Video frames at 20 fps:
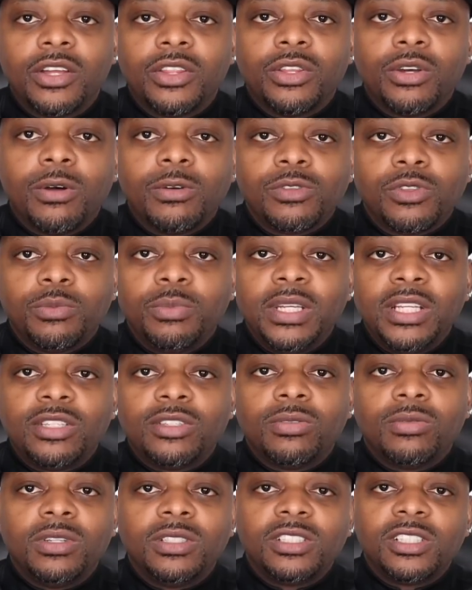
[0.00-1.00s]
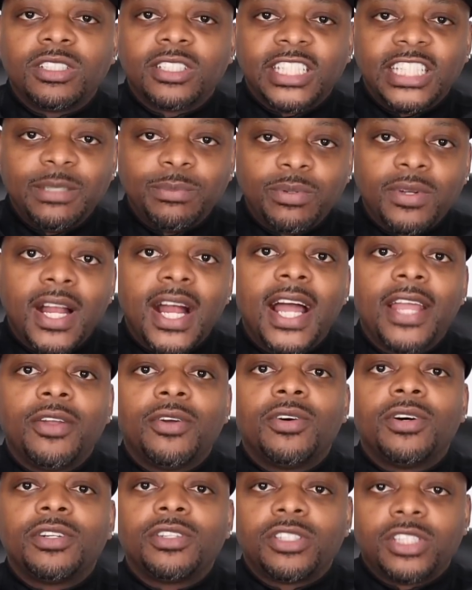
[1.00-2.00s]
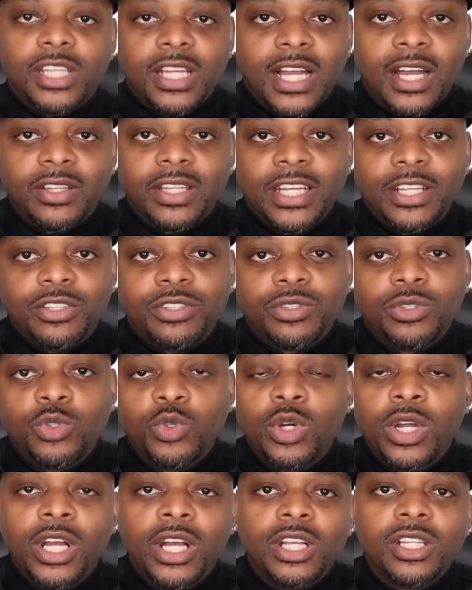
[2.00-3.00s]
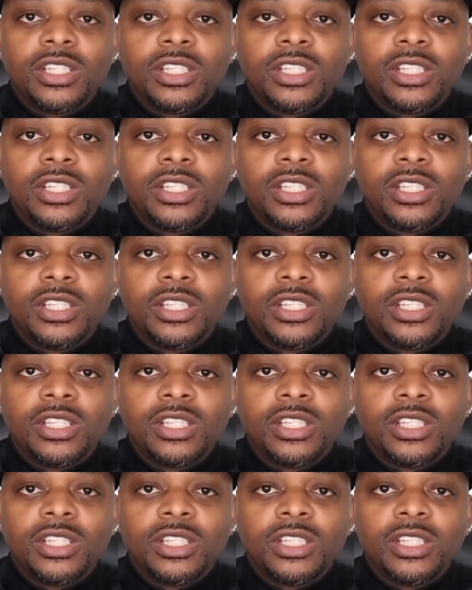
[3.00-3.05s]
those will be two to just keep your eye on see how they do